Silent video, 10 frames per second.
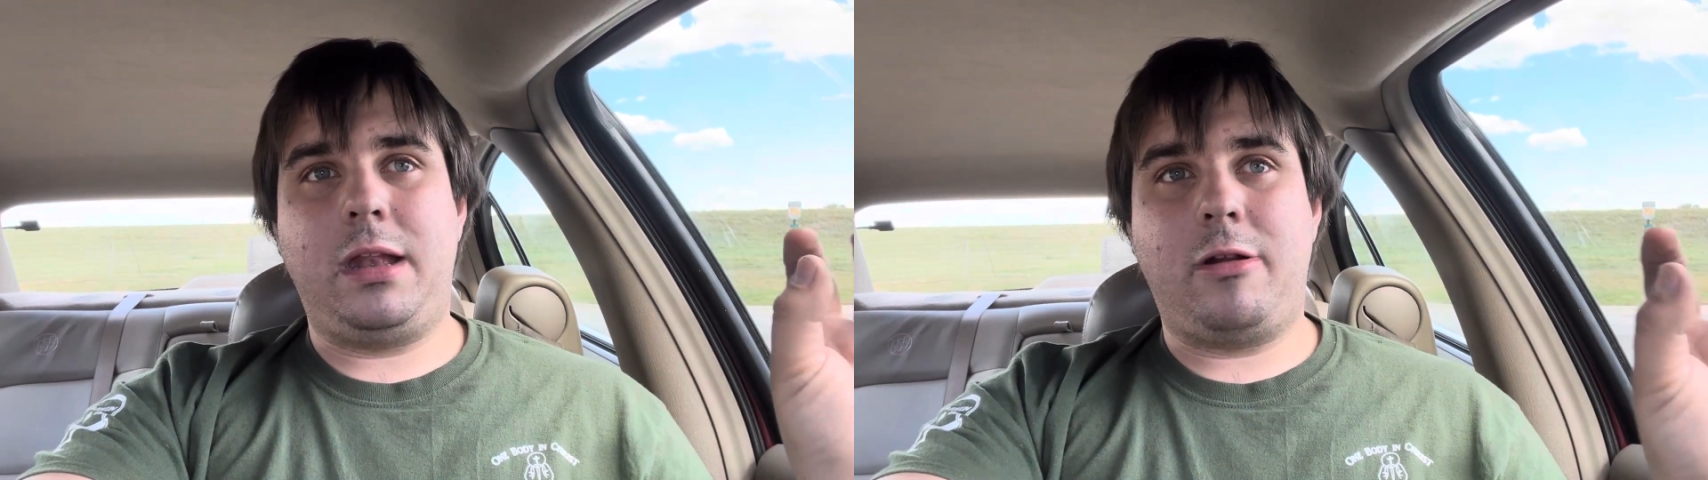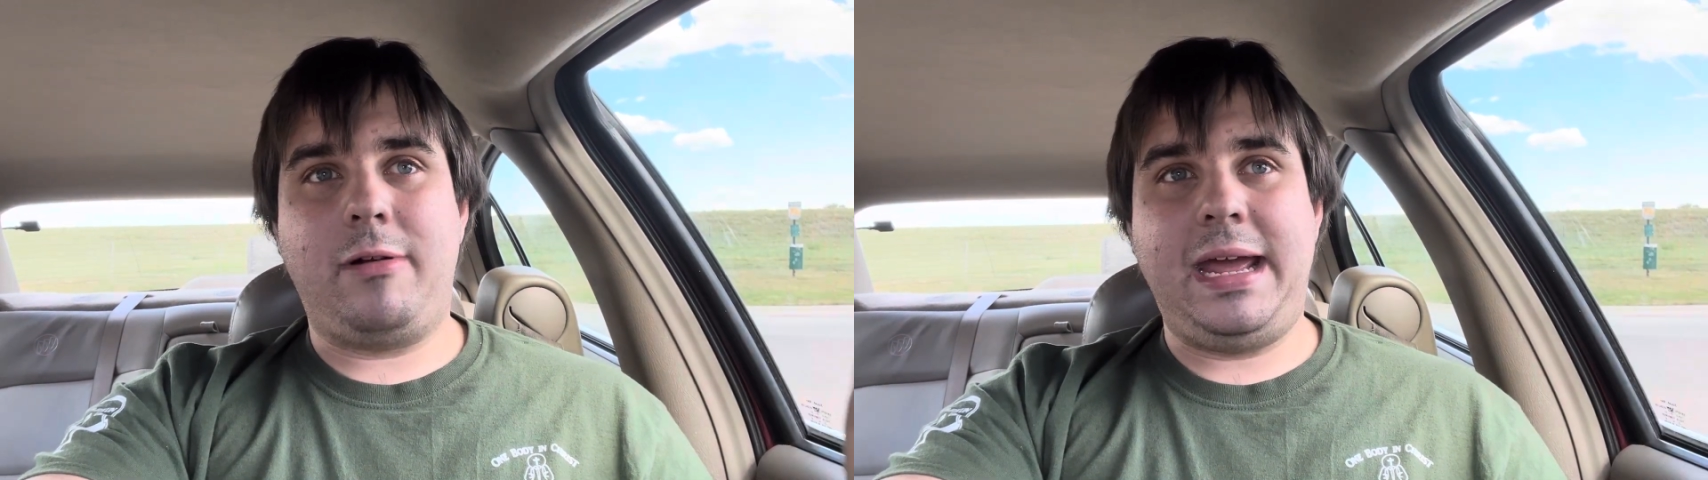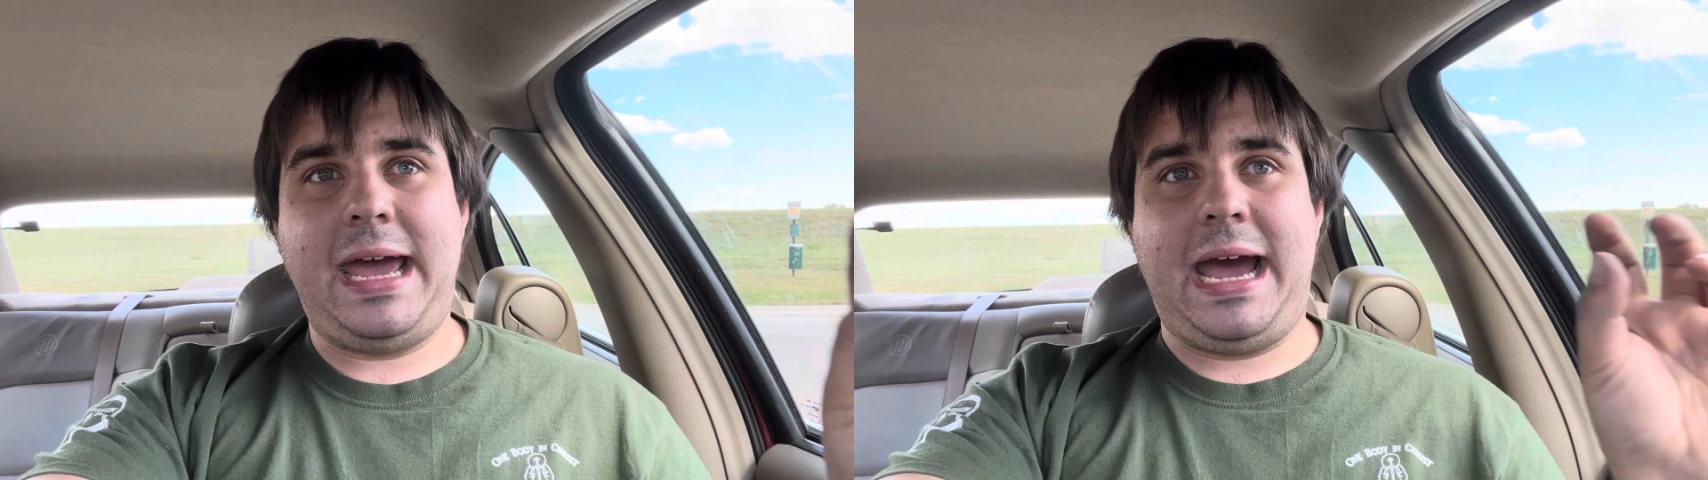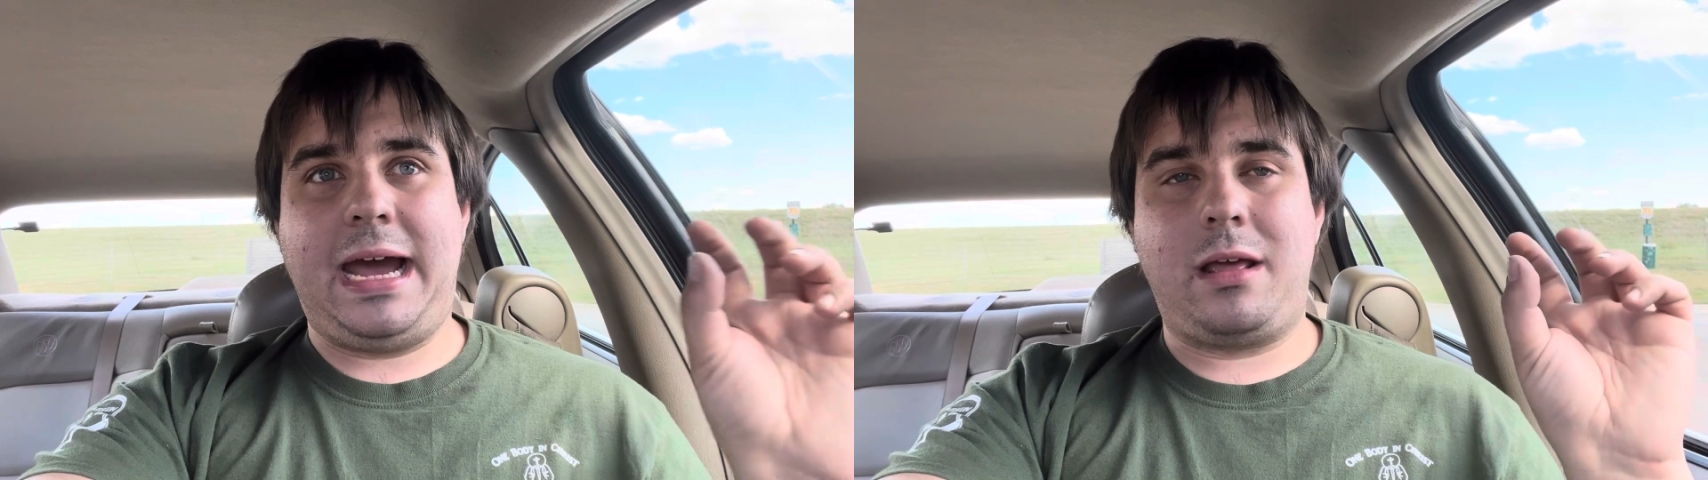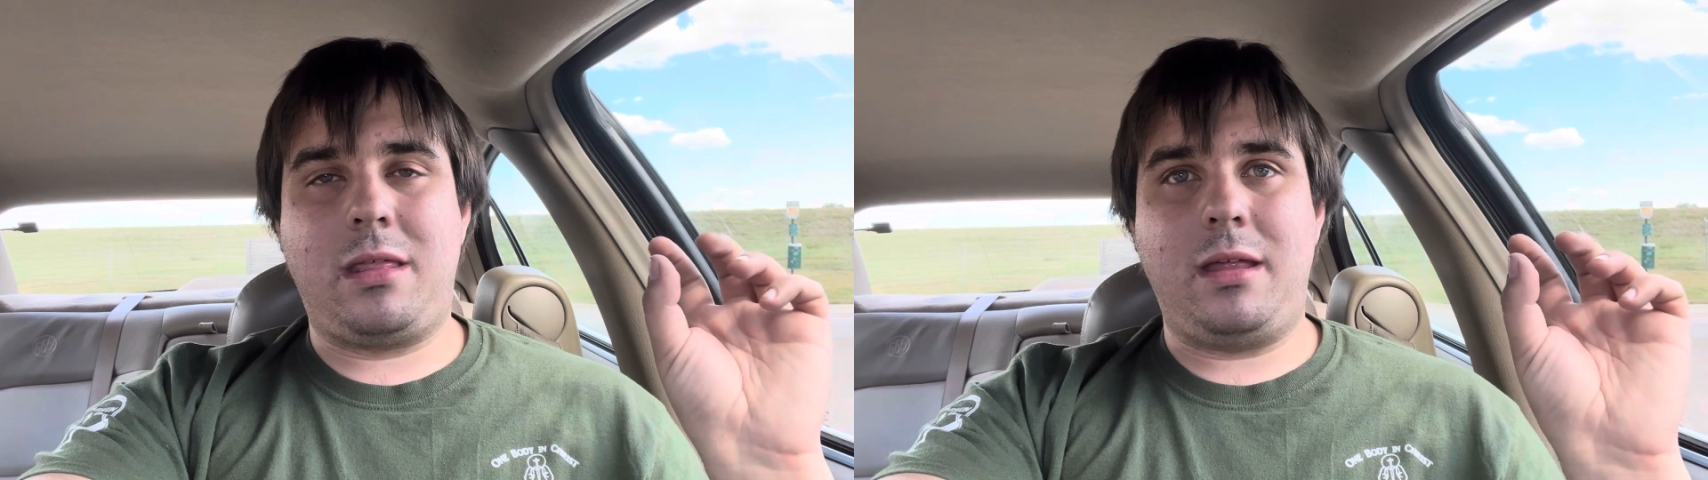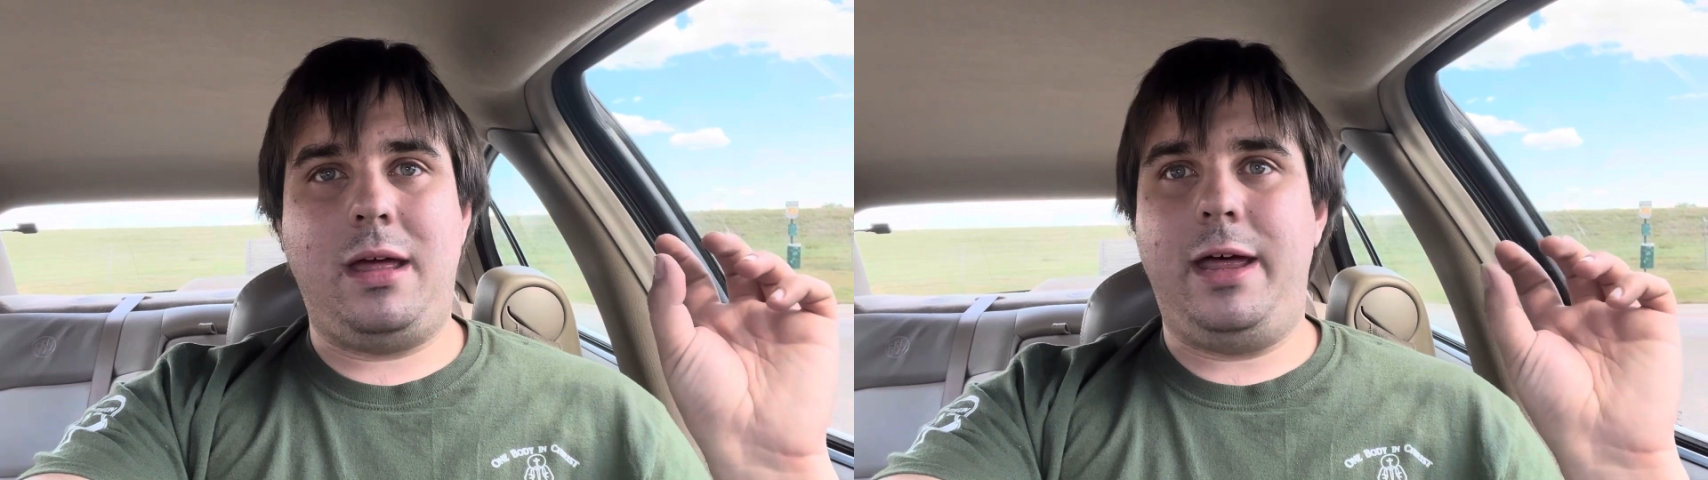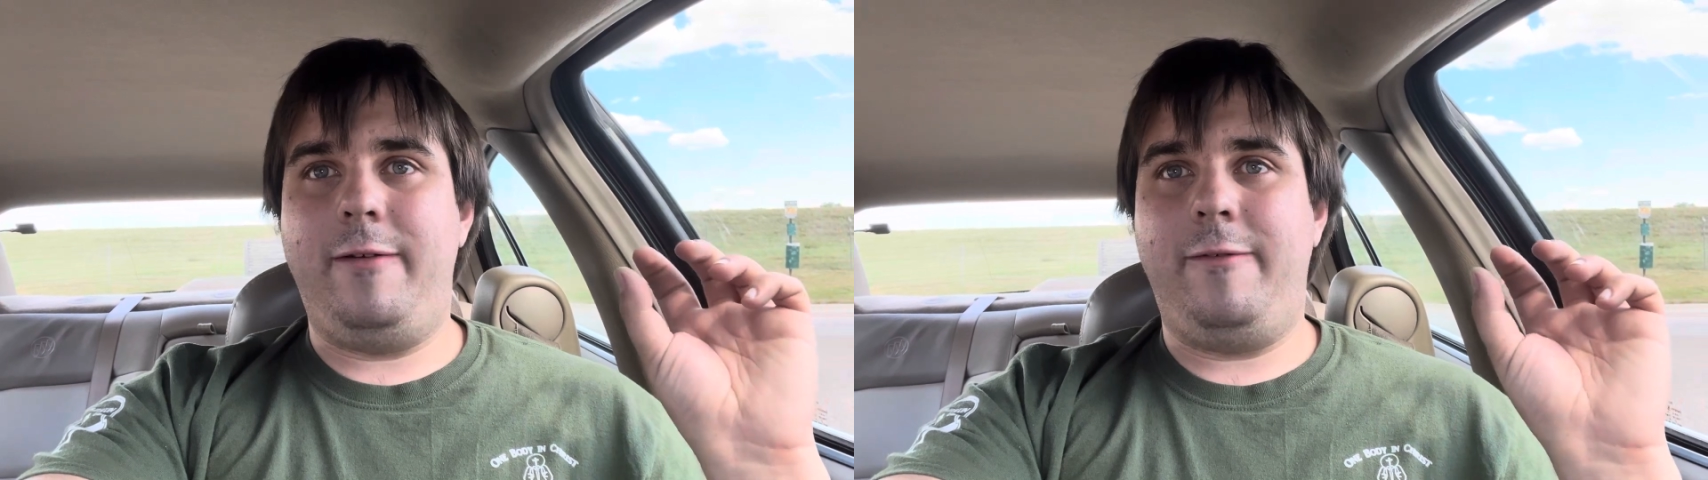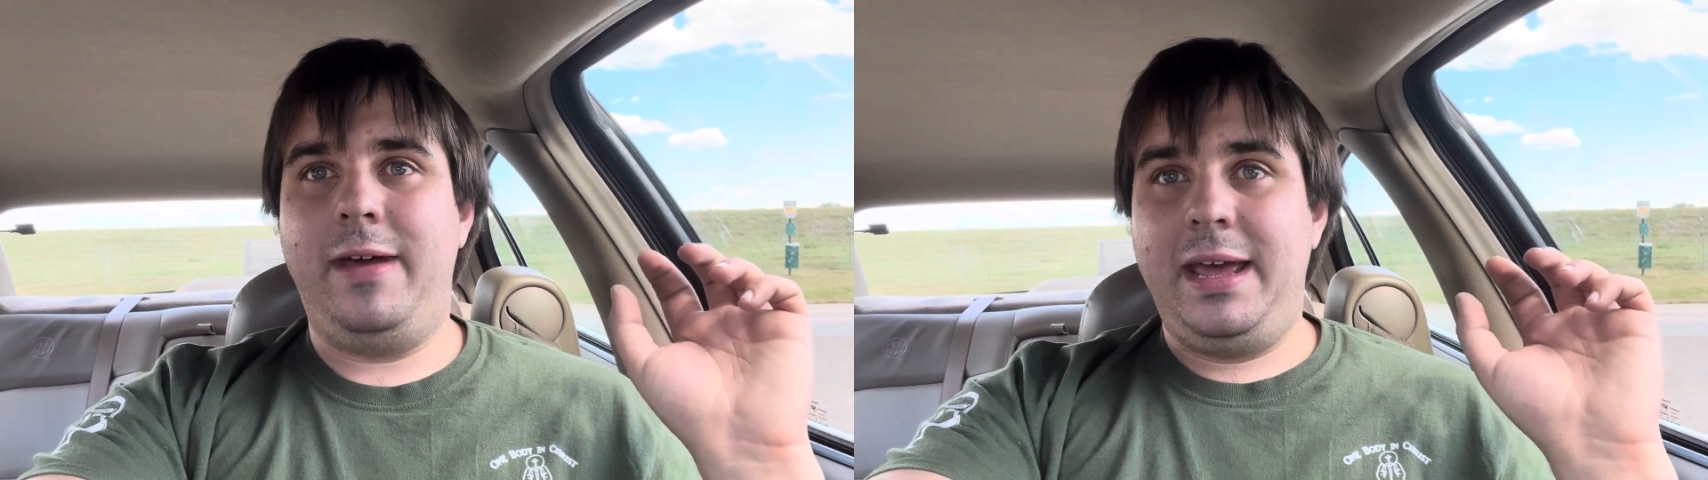three acts
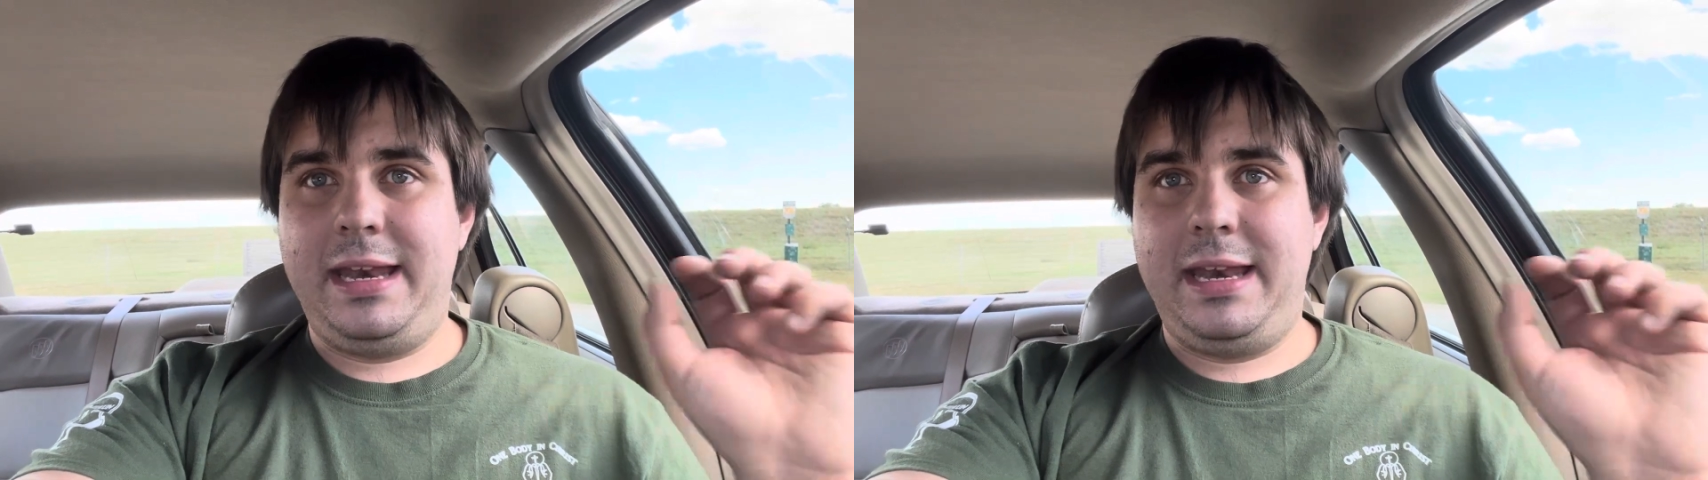of